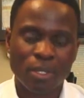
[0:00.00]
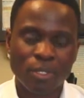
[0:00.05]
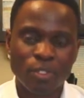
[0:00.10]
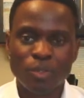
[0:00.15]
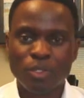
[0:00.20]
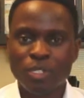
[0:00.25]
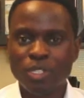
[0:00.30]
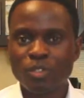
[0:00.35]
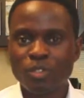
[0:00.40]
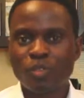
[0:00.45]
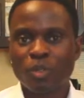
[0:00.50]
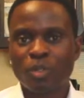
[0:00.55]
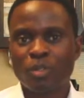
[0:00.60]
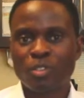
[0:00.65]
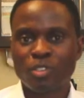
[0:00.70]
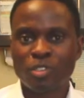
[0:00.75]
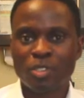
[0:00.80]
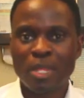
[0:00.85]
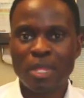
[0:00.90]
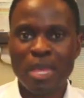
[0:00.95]
You need to
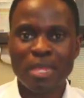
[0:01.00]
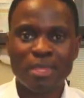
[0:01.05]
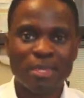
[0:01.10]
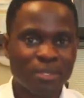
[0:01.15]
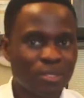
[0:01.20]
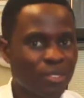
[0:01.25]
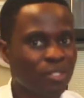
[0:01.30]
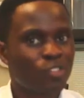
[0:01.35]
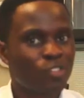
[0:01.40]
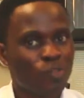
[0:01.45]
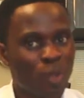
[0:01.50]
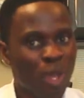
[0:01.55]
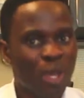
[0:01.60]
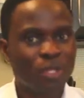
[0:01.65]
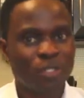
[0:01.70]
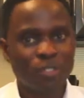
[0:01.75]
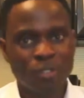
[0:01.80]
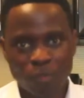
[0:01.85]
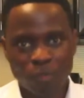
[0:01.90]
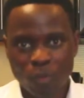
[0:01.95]
understand there's a
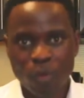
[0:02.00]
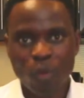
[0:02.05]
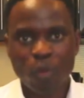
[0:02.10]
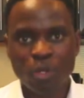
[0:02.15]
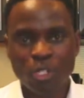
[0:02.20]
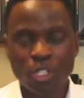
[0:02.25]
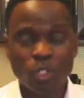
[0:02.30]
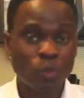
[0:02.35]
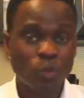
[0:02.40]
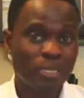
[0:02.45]
strategy, of course.